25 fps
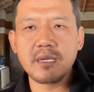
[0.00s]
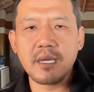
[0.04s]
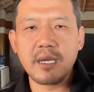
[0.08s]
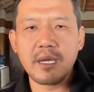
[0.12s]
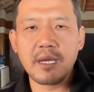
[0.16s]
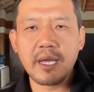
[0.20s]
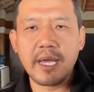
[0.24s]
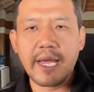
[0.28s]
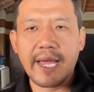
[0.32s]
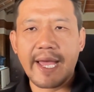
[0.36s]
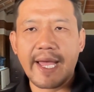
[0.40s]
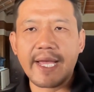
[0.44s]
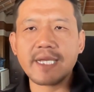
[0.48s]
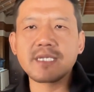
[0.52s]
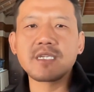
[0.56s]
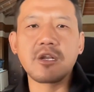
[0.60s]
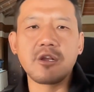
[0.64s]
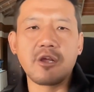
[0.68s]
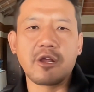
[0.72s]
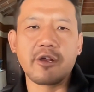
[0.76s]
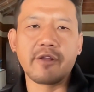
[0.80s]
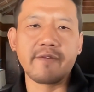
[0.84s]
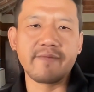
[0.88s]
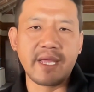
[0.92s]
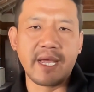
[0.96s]
has a
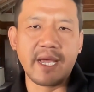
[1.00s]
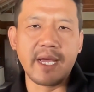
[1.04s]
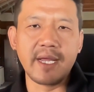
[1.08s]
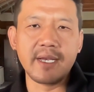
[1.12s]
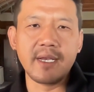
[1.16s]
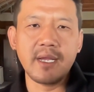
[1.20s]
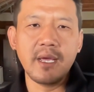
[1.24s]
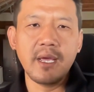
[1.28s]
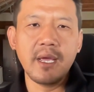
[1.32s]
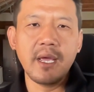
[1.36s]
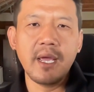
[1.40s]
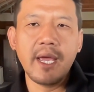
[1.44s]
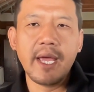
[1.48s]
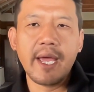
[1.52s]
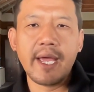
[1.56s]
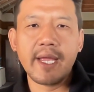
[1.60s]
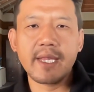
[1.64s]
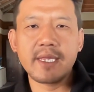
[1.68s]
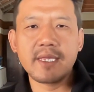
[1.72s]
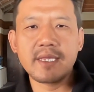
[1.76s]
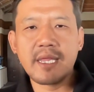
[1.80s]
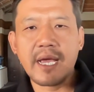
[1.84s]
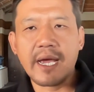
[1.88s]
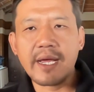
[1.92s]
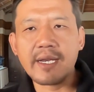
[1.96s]
lot of that.
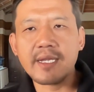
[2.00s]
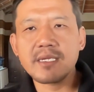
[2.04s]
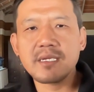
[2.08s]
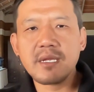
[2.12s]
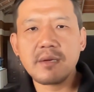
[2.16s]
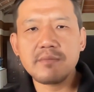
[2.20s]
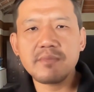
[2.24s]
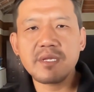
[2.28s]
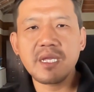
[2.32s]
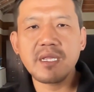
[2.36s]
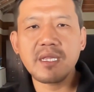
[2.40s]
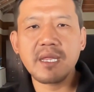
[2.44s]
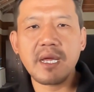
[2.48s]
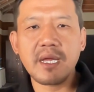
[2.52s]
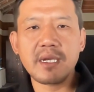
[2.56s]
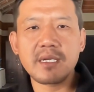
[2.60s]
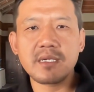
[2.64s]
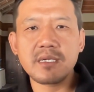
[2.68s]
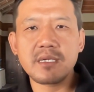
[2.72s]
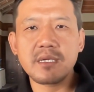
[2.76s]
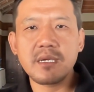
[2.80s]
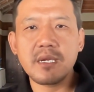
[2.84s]
And that is something that